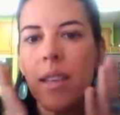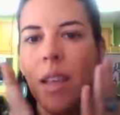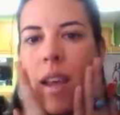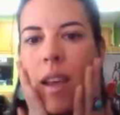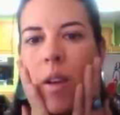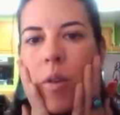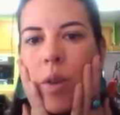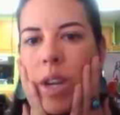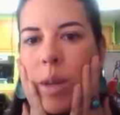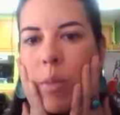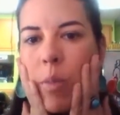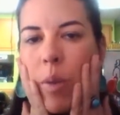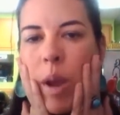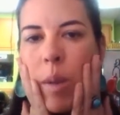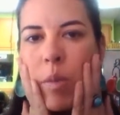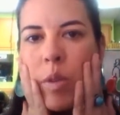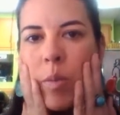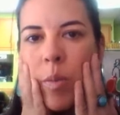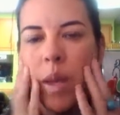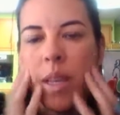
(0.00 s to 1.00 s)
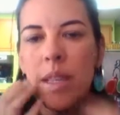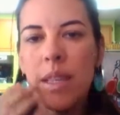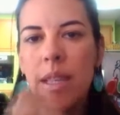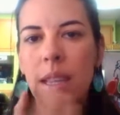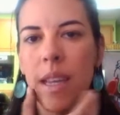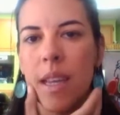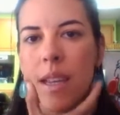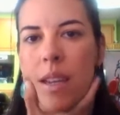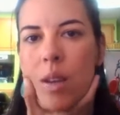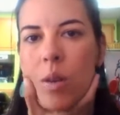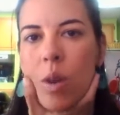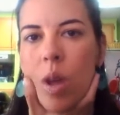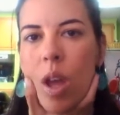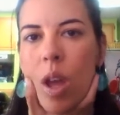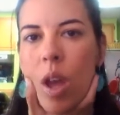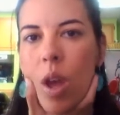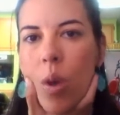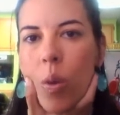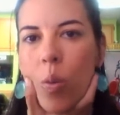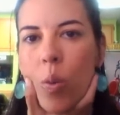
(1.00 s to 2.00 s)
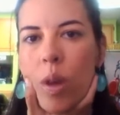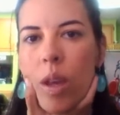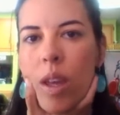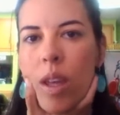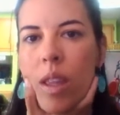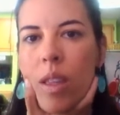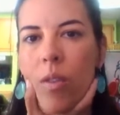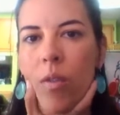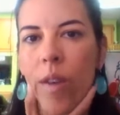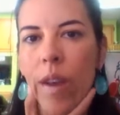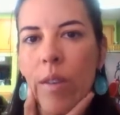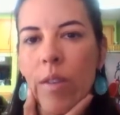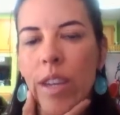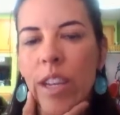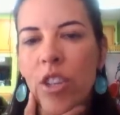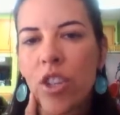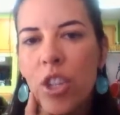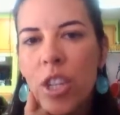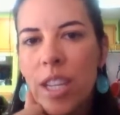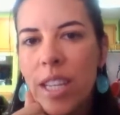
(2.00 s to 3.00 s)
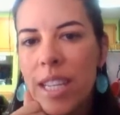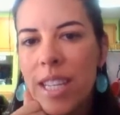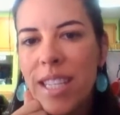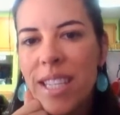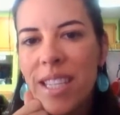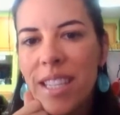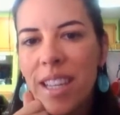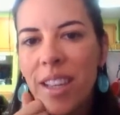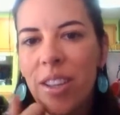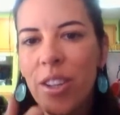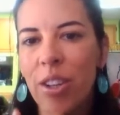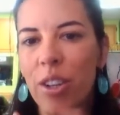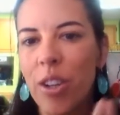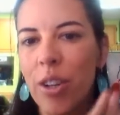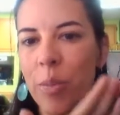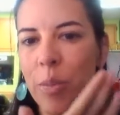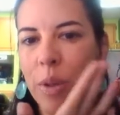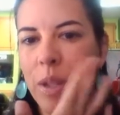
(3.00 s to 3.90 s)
I already prepped my skin with foundation and concealer,